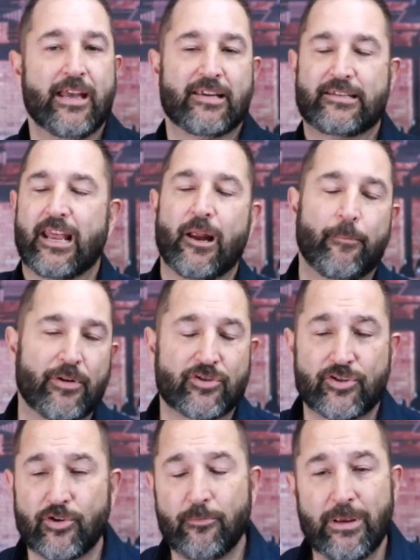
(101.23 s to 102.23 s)
set up a
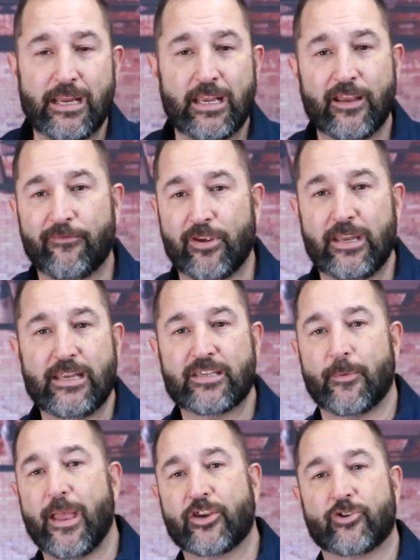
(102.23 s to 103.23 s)
Zoom meeting if you need
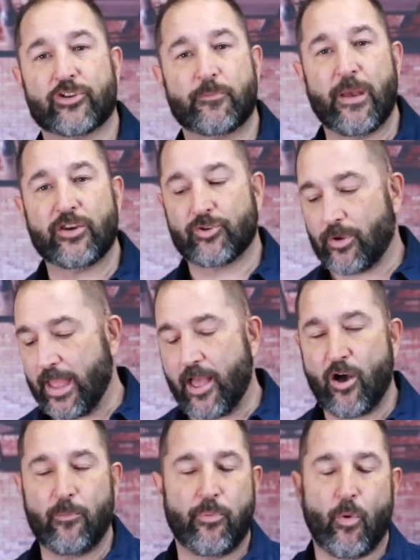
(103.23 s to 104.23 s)
some extra special
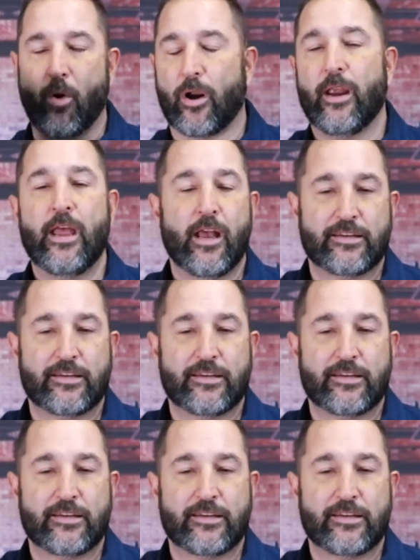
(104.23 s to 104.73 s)
help or